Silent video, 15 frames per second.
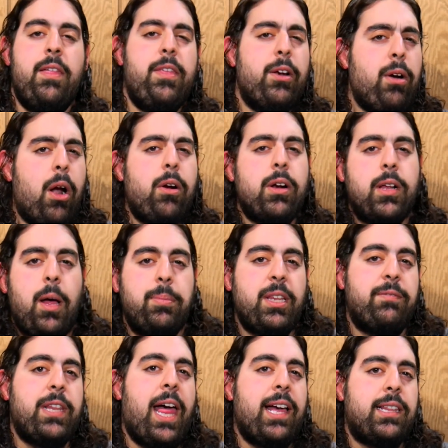There are a couple
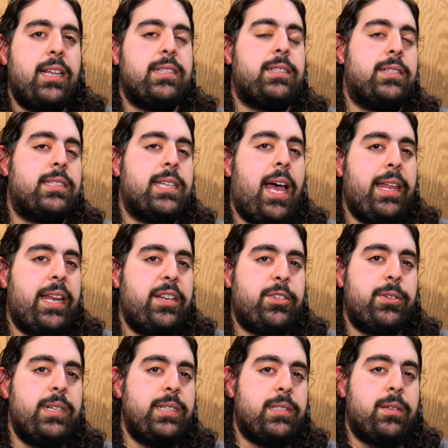of lackluster side
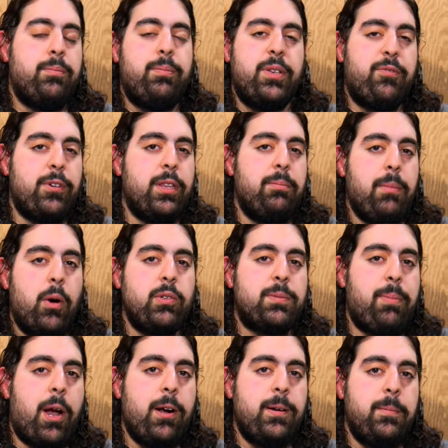entries, but for the
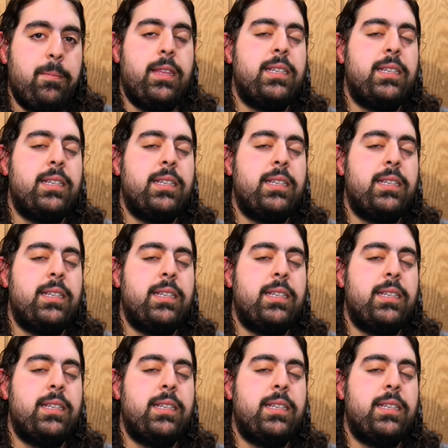most part,